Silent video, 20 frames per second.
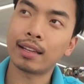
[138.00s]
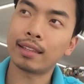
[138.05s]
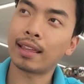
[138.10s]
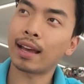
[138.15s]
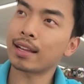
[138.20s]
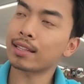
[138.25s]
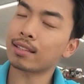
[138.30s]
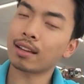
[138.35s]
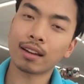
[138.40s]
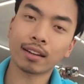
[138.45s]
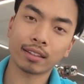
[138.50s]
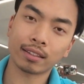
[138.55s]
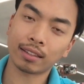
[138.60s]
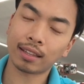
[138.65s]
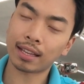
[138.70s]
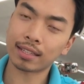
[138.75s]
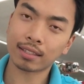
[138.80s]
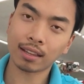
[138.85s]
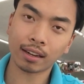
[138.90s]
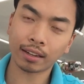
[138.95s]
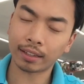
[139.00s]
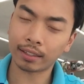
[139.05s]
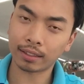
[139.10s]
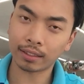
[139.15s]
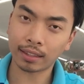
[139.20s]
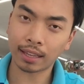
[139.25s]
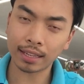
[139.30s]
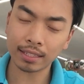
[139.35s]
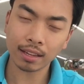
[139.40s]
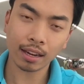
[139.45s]
that's not
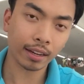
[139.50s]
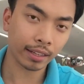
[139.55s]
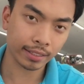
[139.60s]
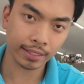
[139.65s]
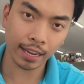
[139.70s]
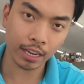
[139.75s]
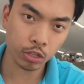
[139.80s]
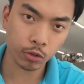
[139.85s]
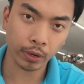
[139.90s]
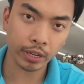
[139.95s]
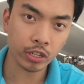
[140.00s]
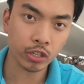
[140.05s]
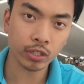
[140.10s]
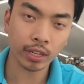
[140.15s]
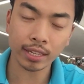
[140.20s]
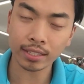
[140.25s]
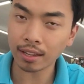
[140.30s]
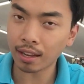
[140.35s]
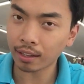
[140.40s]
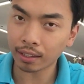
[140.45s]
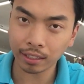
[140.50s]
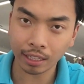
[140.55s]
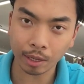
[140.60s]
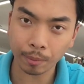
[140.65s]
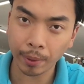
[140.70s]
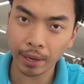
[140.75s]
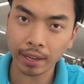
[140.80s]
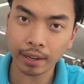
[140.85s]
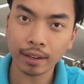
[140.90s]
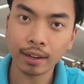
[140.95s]
an exaggeration. That's not
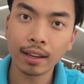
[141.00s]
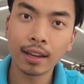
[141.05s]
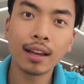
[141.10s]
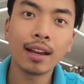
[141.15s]
clickbait.